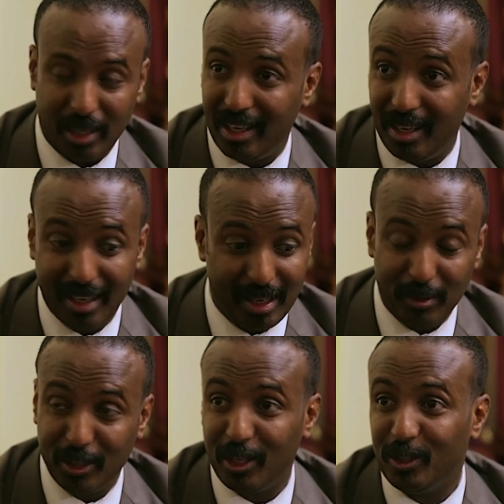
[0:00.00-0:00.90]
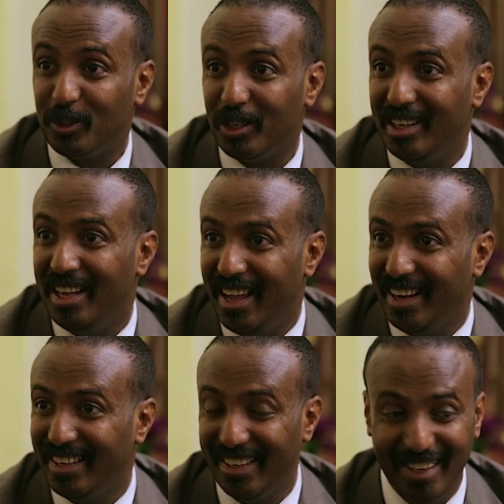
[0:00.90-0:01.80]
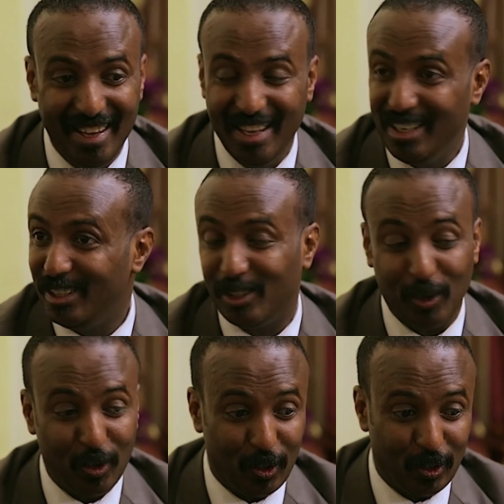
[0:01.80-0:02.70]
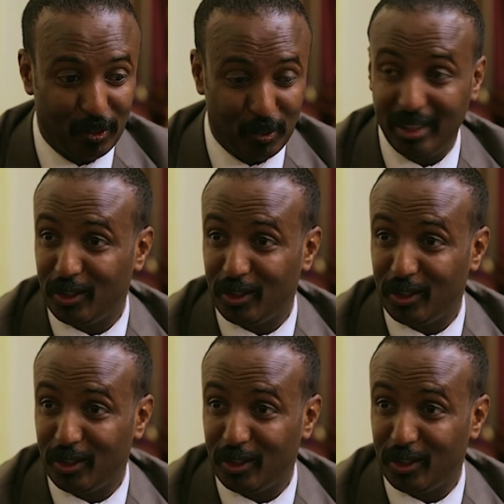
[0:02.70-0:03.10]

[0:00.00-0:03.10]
In the ensuing battle, hundreds of Somalis were